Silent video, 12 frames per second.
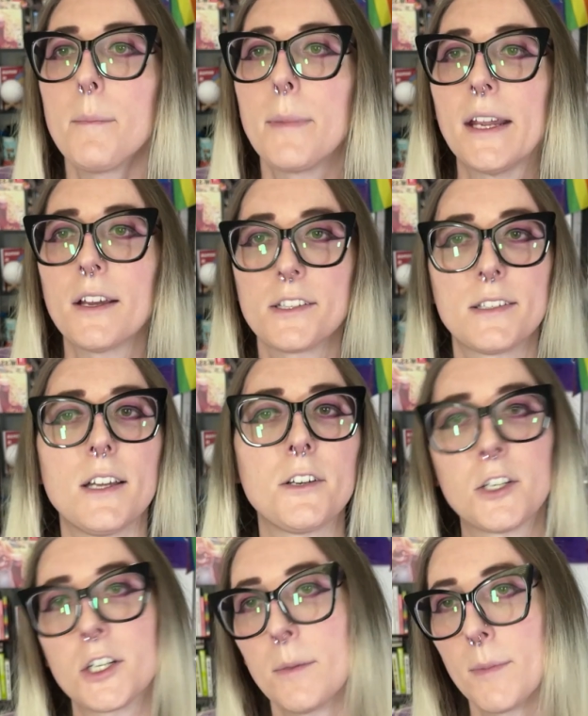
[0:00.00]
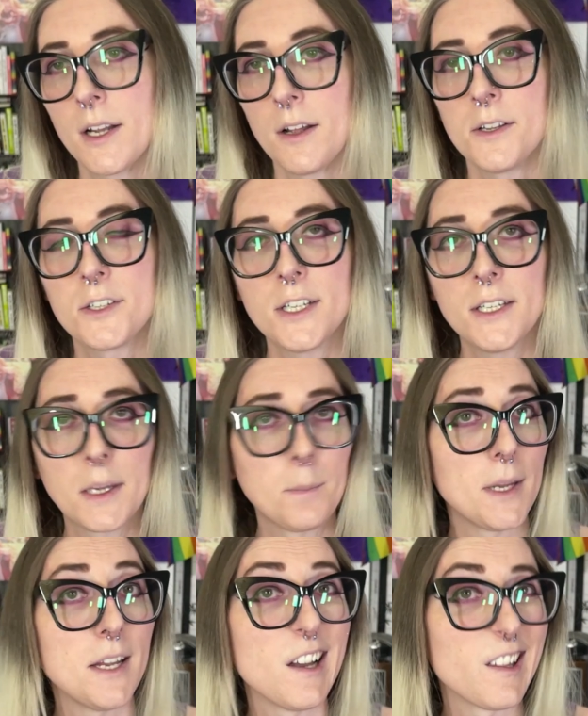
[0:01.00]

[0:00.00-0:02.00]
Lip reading: because such terminology can be